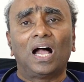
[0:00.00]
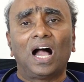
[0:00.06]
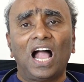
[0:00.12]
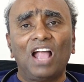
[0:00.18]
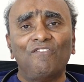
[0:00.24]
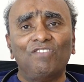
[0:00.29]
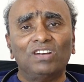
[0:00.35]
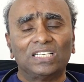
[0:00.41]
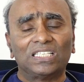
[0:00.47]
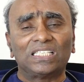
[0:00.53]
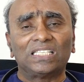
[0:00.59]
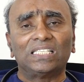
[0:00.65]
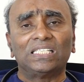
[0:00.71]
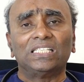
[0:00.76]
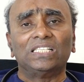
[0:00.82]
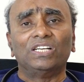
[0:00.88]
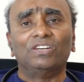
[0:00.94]

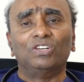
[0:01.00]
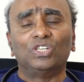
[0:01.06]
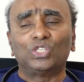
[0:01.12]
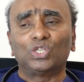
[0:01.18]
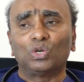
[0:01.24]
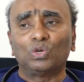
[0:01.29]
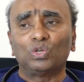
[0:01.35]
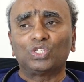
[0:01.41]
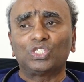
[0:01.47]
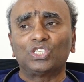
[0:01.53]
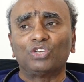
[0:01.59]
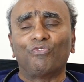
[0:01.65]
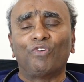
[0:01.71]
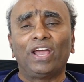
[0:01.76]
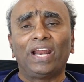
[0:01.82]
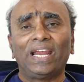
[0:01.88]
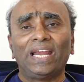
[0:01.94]
IVUS, which shows
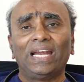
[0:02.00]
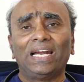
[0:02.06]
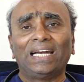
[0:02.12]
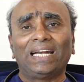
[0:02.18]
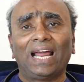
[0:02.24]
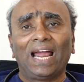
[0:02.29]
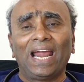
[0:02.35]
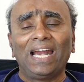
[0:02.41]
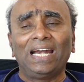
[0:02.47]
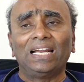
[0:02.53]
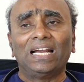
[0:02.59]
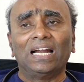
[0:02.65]
very tight,